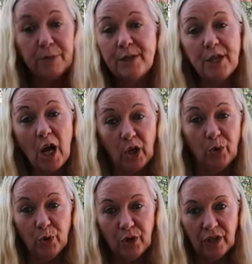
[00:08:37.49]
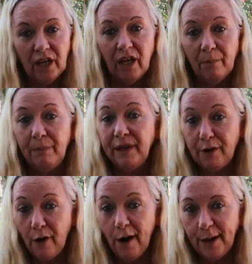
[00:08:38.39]
one's not gonna work
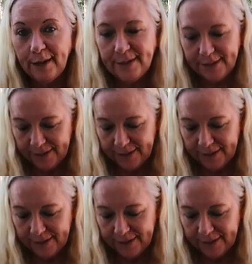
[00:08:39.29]
because